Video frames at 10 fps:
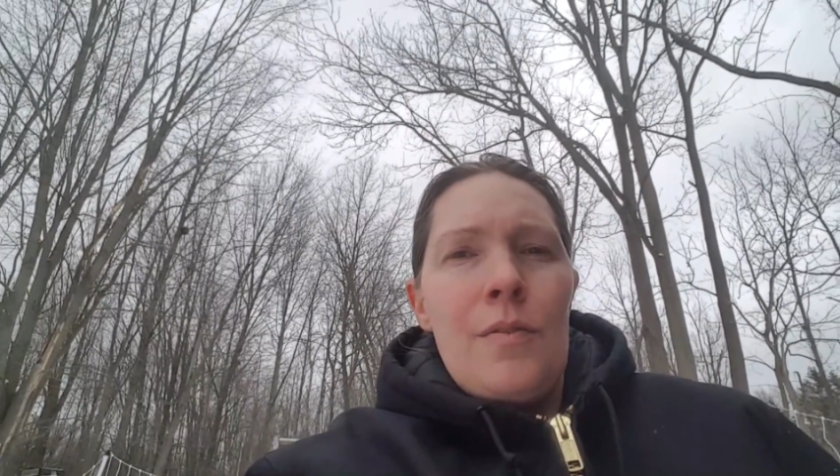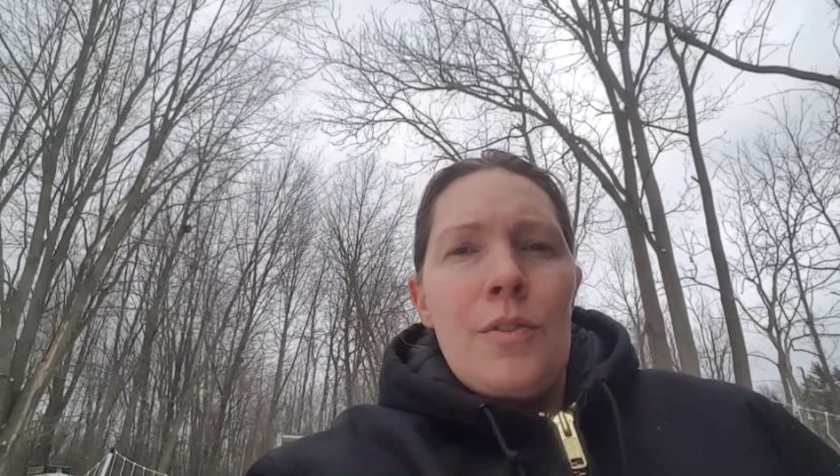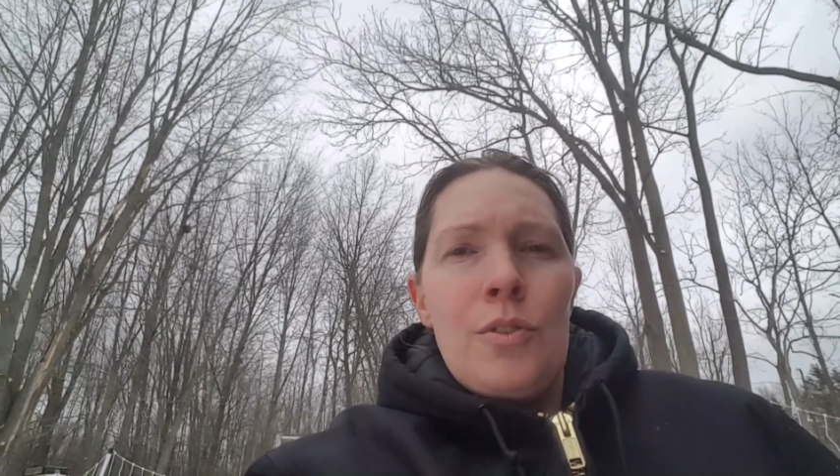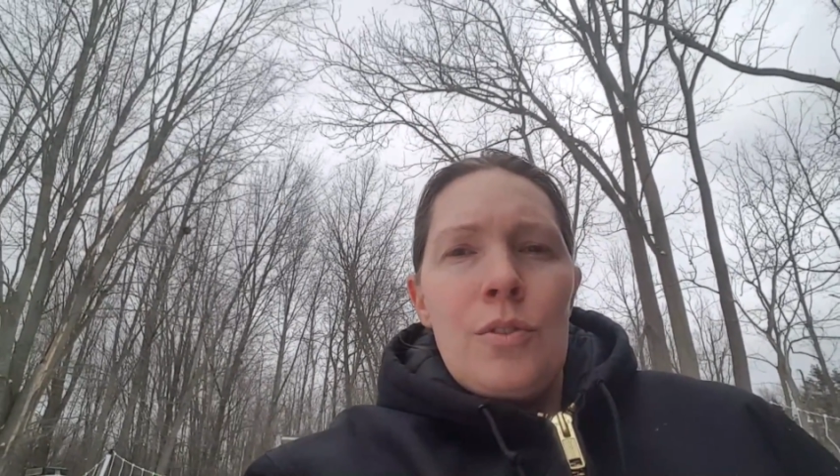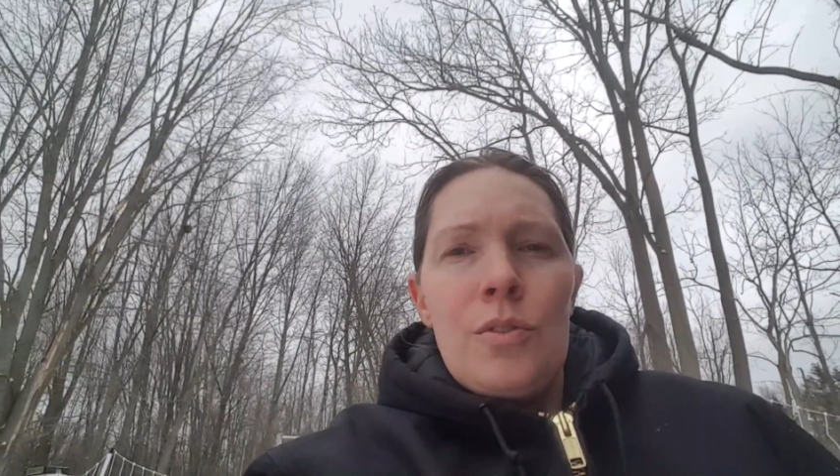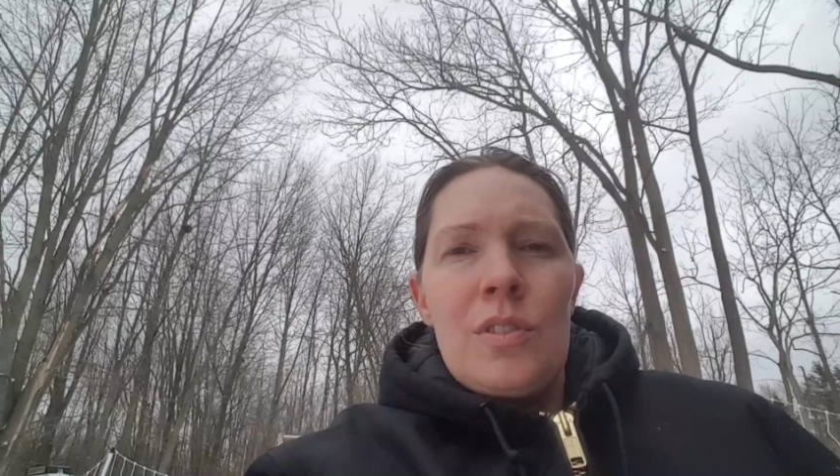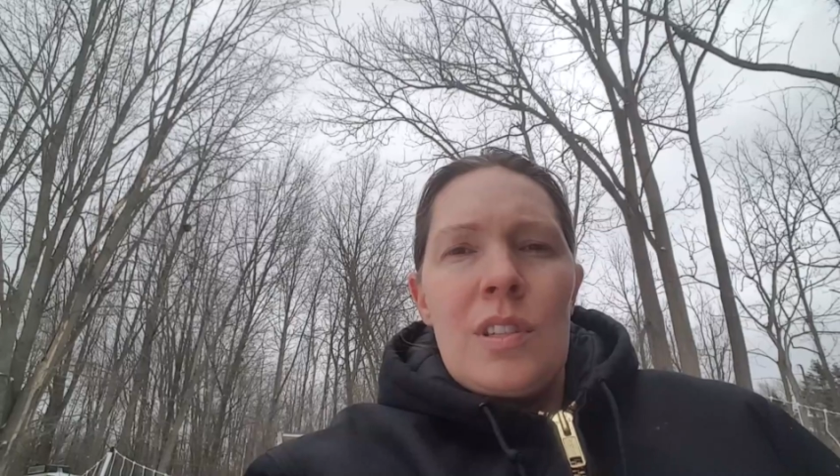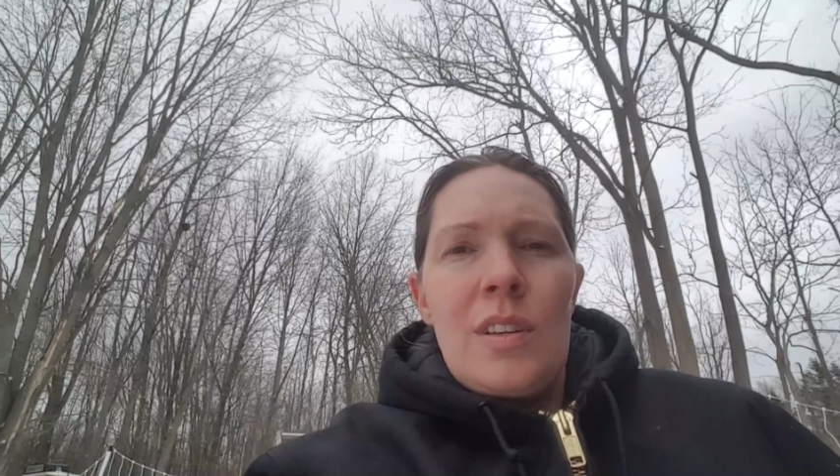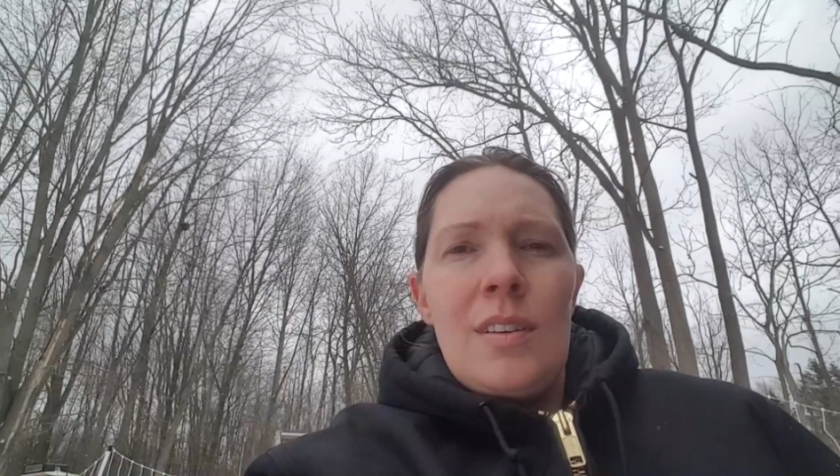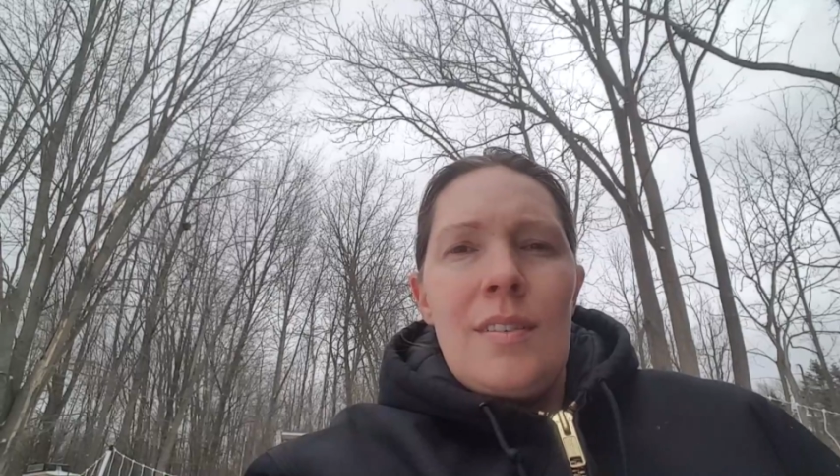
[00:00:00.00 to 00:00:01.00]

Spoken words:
foods.